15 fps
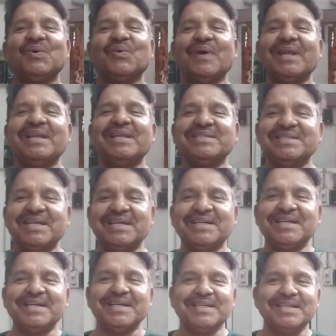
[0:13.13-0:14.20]
Well,
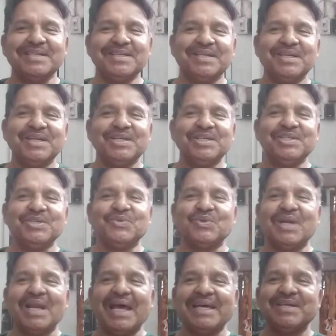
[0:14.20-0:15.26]
children,
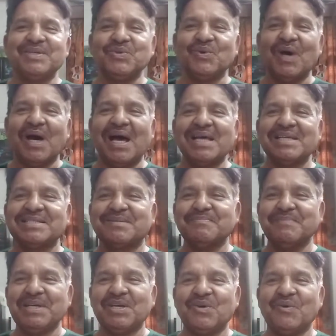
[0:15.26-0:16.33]
you'd like to ask
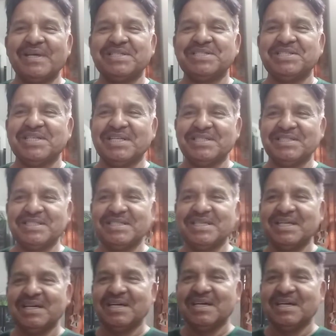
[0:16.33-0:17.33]
me questions.